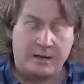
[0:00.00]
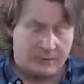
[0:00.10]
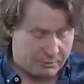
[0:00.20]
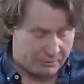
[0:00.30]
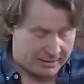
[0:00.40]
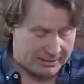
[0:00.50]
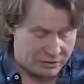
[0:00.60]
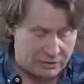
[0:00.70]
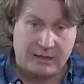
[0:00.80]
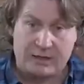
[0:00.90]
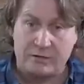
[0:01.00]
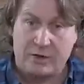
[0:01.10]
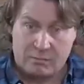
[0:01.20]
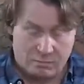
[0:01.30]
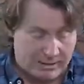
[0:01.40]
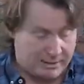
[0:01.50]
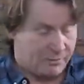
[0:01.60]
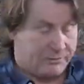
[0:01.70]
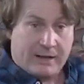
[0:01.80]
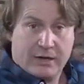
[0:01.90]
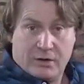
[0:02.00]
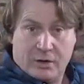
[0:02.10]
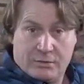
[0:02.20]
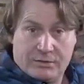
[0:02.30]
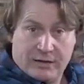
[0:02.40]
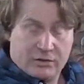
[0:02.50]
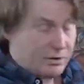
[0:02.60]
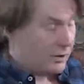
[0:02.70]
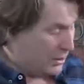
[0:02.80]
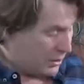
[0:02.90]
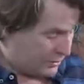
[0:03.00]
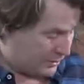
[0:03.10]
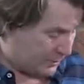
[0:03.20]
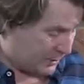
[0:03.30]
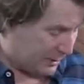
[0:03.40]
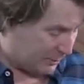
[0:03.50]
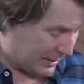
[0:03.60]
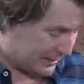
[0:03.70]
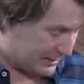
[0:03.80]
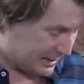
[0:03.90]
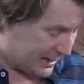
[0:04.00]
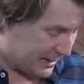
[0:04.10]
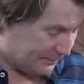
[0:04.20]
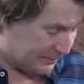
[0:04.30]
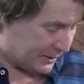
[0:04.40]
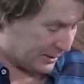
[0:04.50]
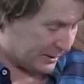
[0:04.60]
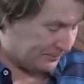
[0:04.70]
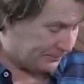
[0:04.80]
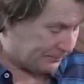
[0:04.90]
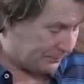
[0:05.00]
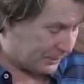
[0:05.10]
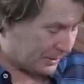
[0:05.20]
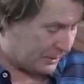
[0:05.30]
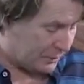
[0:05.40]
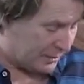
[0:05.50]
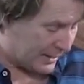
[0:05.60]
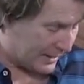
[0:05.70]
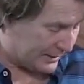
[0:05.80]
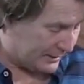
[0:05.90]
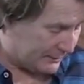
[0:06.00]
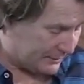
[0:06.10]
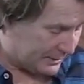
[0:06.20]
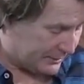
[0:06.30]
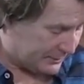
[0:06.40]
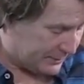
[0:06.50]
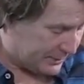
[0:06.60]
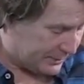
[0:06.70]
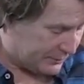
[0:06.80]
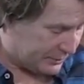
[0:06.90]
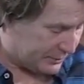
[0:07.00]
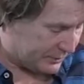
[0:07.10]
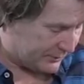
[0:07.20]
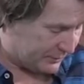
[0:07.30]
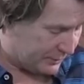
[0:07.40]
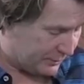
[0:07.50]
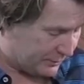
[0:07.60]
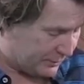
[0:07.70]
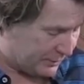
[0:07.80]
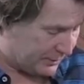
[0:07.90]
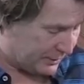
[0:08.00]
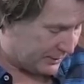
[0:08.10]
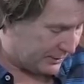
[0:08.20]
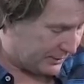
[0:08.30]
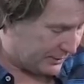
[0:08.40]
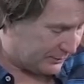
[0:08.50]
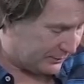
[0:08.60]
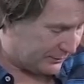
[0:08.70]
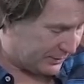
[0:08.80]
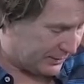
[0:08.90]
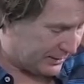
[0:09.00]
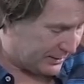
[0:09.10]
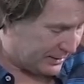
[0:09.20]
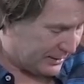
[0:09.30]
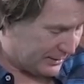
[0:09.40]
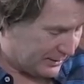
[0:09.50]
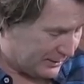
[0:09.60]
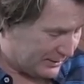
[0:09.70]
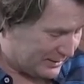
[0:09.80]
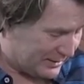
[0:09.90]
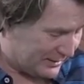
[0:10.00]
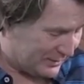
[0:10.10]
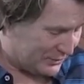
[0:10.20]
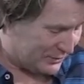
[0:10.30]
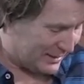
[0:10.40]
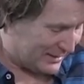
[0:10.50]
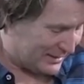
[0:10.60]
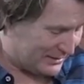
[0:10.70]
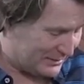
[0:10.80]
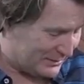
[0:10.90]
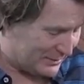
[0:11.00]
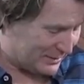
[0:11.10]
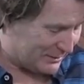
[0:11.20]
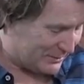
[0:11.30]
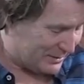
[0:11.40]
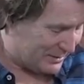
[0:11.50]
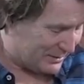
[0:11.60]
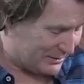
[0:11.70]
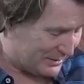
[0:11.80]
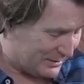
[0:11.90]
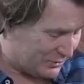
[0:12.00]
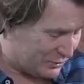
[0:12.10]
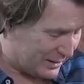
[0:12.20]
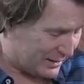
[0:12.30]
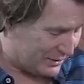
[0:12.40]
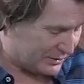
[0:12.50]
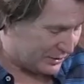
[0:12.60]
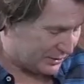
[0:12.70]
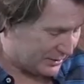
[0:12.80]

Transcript: or hen and chickens, really good for that. I've got a whole section on spider plants there. You can, what else have we got? I'm just trying to have a look through as we find it. Lots of little trailers as well. Where are those little trailers gone?